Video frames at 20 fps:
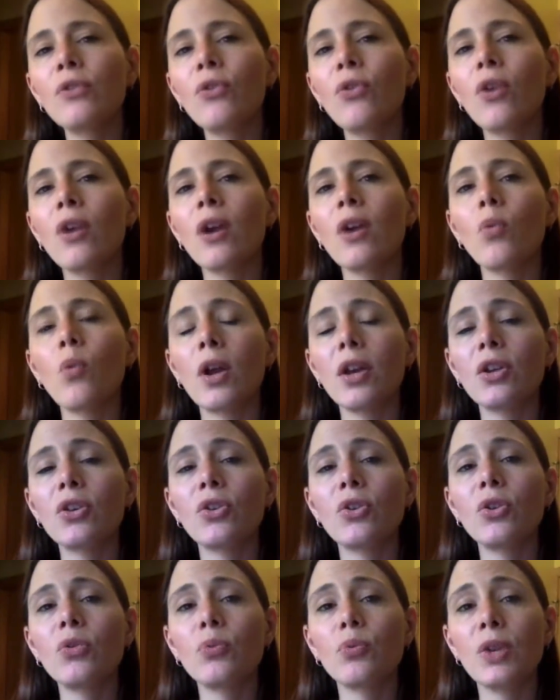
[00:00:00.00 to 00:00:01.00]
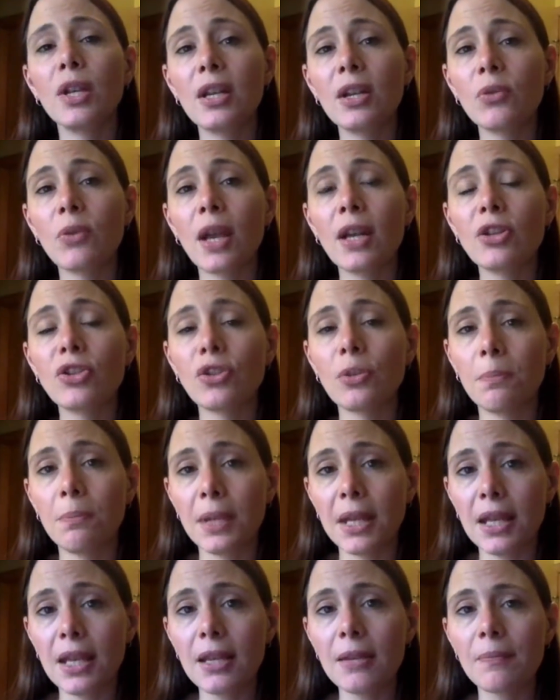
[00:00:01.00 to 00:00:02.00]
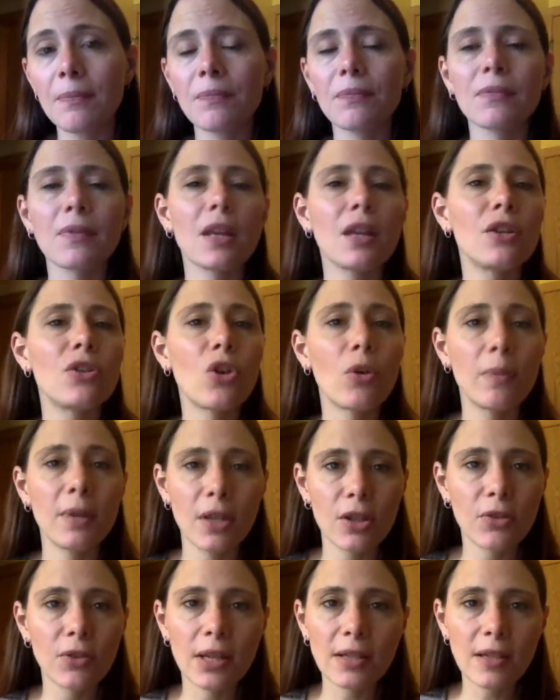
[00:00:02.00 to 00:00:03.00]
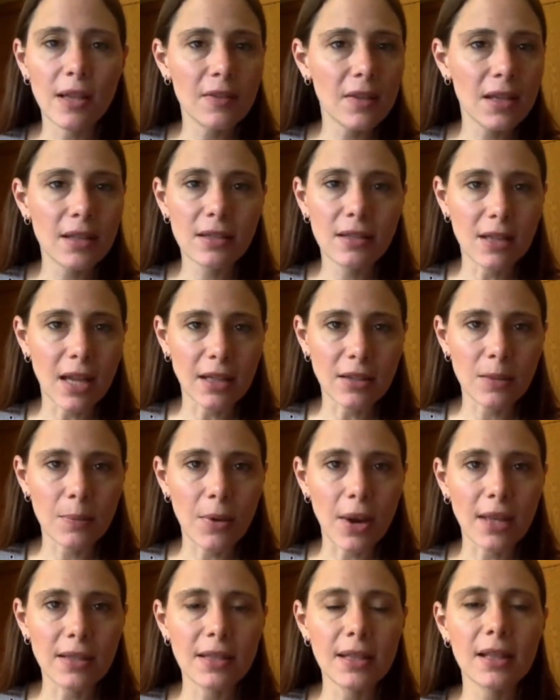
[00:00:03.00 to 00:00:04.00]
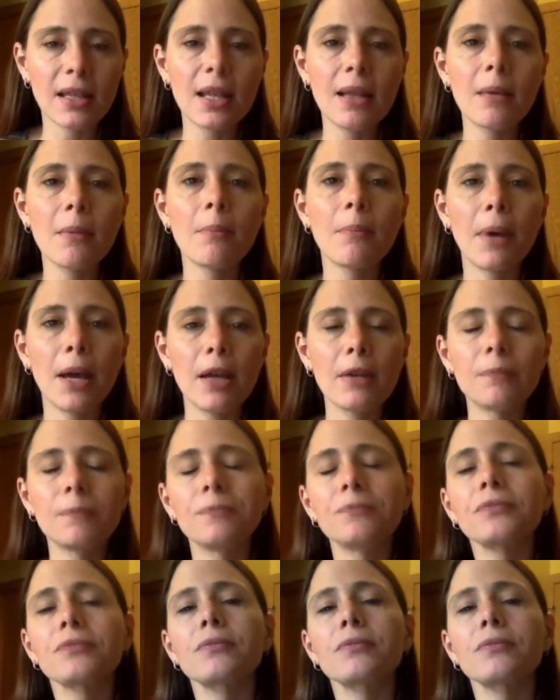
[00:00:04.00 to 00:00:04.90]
for what a good reading rate should be, nobody agrees on this, not surprisingly, but